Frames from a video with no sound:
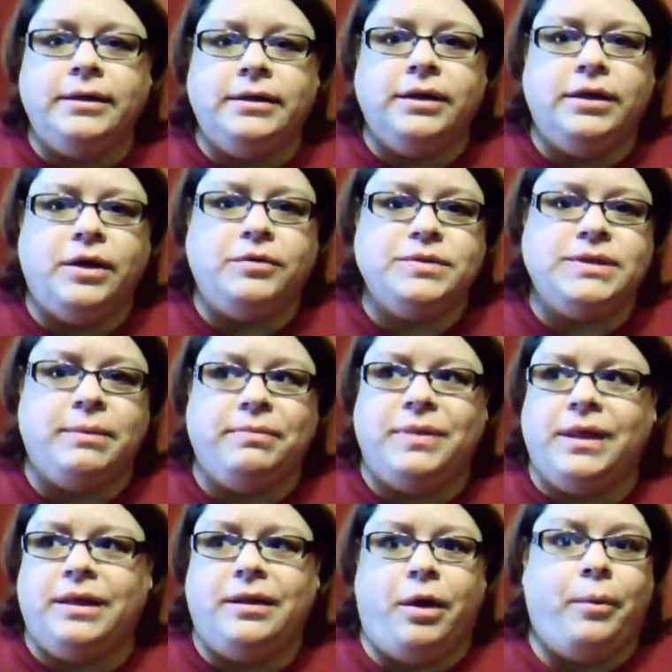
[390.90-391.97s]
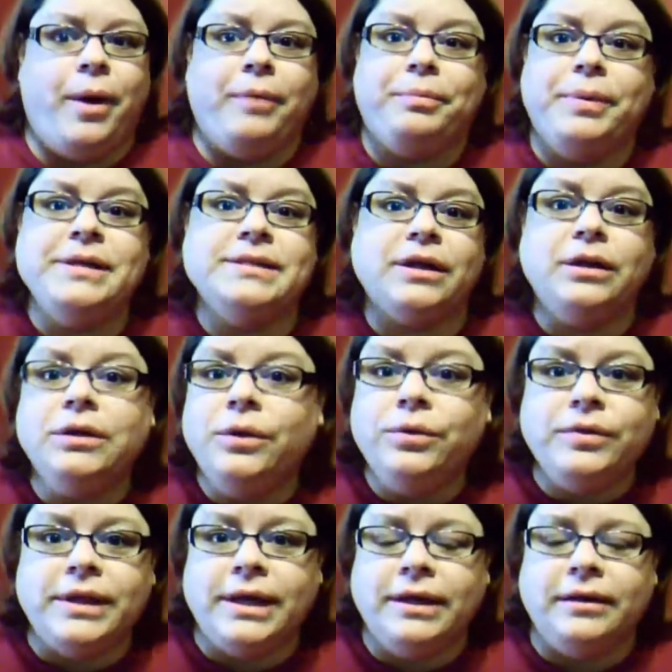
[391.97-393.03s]
a piece of
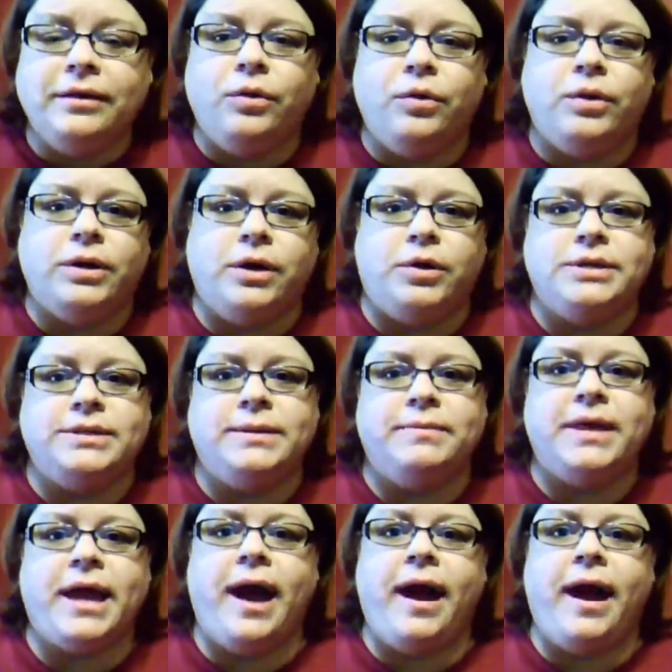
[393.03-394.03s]
clothing or something,